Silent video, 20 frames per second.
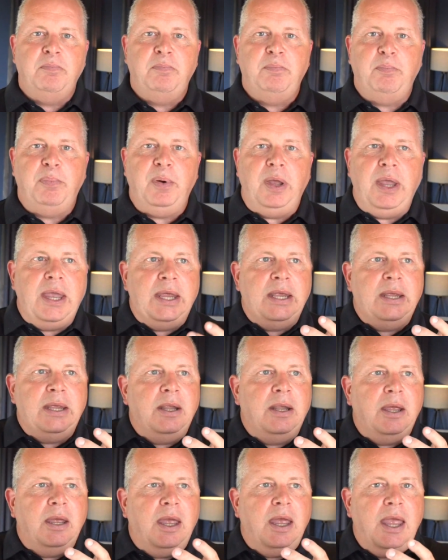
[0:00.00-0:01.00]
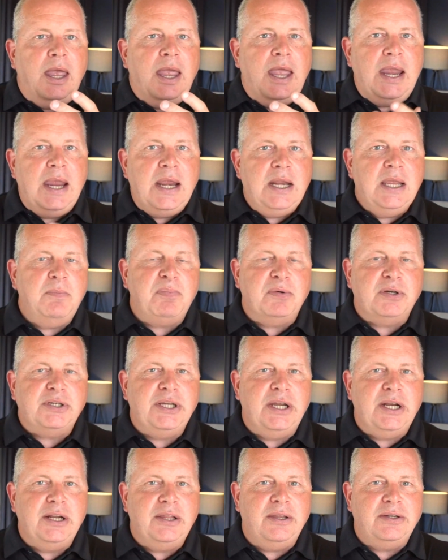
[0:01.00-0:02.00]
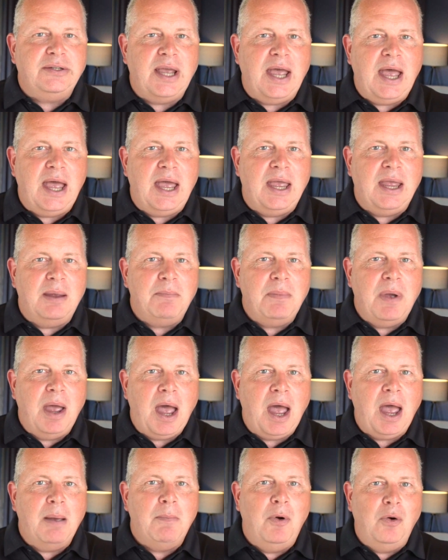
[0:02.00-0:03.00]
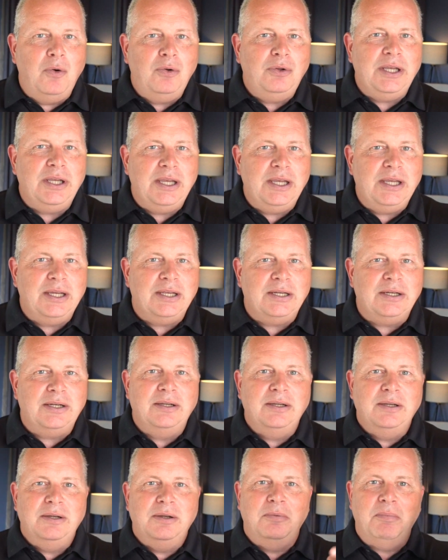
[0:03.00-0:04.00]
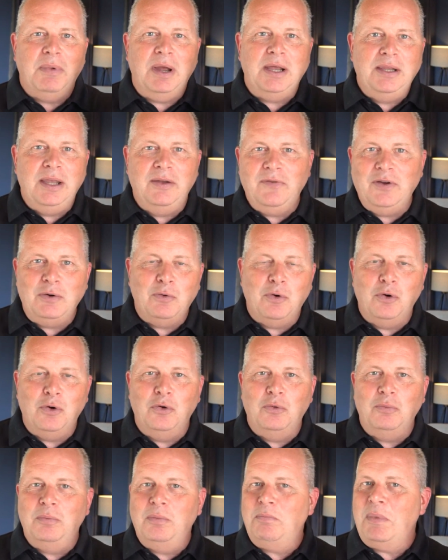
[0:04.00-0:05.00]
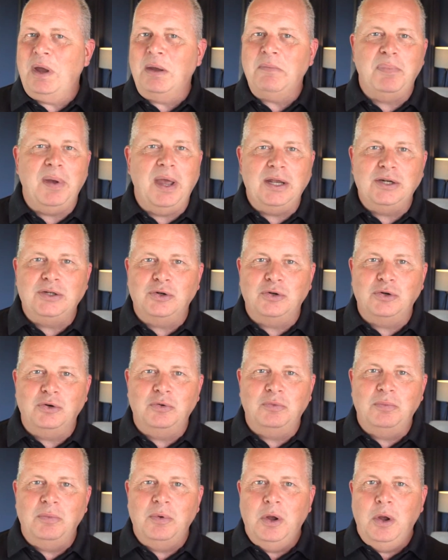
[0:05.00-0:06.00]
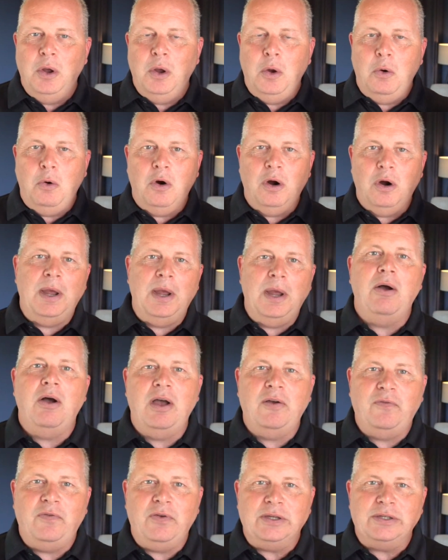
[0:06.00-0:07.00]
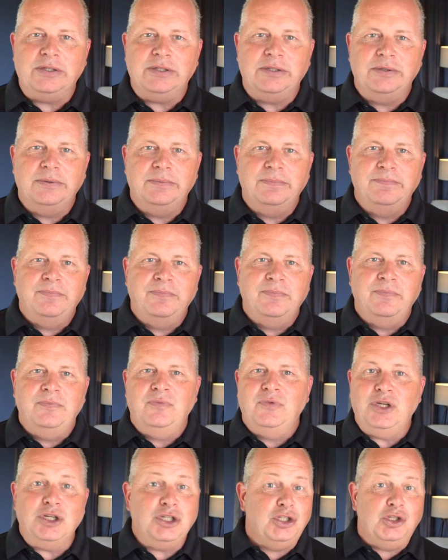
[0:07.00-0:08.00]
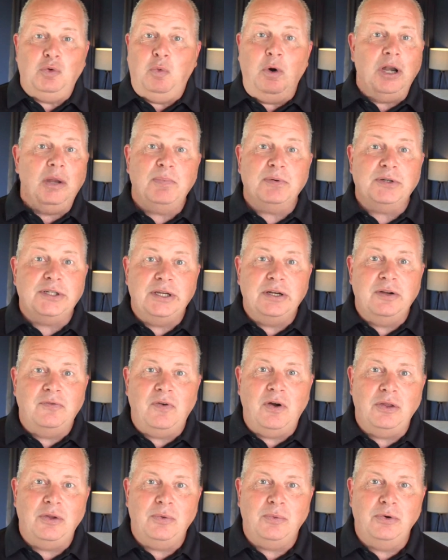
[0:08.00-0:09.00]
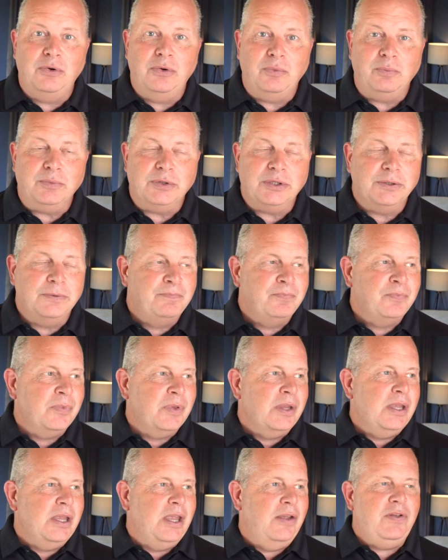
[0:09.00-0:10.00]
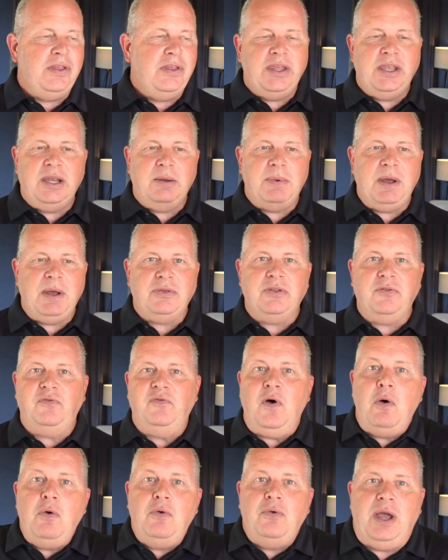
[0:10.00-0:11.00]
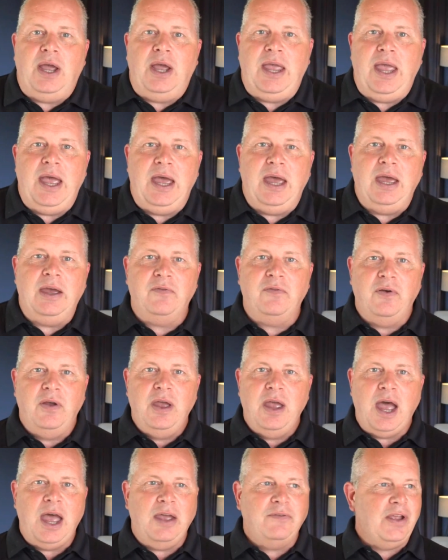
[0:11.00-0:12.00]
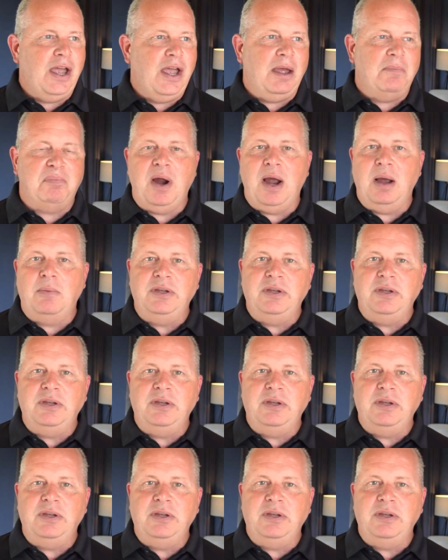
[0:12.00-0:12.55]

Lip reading: but at 80% of the time, I'm only in my living room, my bedroom, or my office. Just 20% of all the rooms. If you think about the phone I have, I've got probably